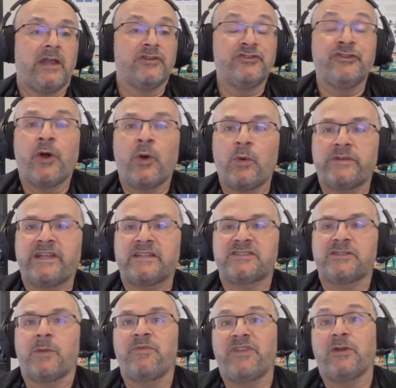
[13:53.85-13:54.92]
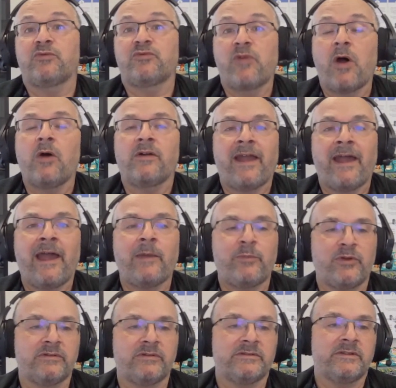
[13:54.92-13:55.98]
know that something wrong
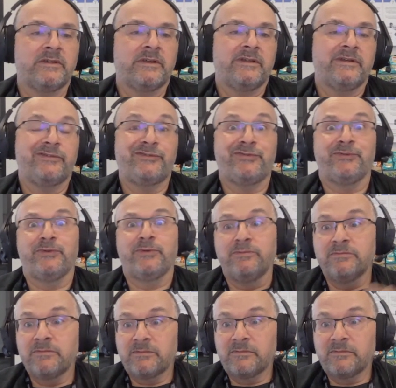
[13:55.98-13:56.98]
happened to